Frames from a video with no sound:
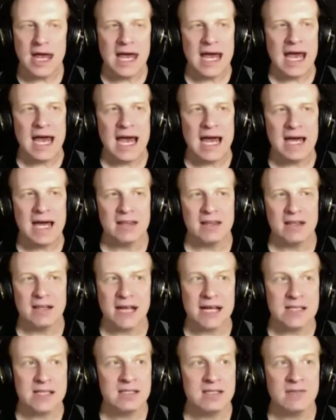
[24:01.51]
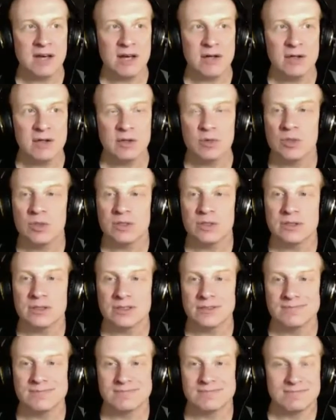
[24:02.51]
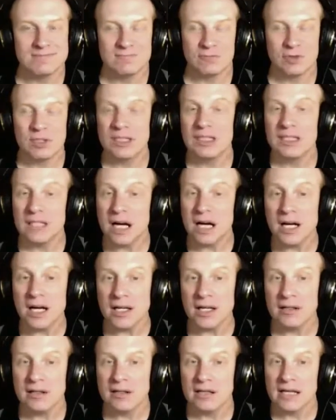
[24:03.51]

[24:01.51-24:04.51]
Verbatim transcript: And the lasting value was really none.